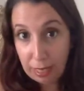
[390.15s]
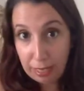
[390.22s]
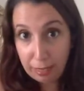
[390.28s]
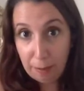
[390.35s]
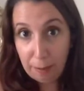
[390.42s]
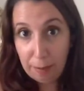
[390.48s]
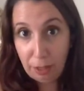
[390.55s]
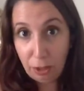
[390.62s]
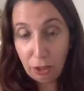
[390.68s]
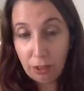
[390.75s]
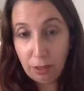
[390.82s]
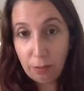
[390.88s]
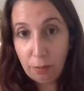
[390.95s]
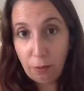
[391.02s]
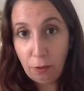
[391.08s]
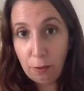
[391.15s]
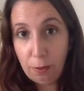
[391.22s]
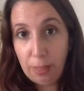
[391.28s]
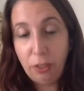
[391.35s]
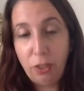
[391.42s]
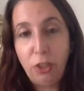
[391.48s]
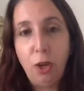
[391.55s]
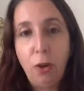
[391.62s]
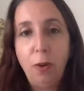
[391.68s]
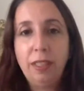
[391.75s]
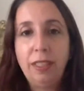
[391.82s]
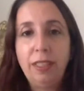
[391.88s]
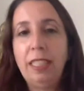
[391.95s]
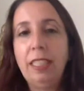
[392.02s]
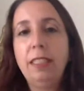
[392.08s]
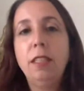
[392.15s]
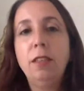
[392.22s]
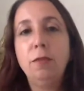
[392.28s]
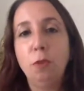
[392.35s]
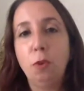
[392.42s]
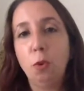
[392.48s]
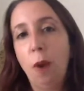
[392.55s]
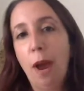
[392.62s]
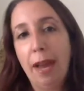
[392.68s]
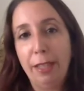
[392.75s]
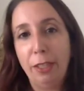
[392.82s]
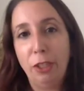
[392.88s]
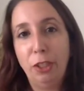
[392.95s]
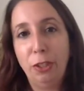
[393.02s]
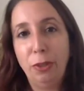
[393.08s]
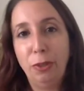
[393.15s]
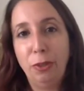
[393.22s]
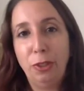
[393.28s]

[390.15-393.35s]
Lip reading: as I mentioned a few minutes ago, a season of gratitude.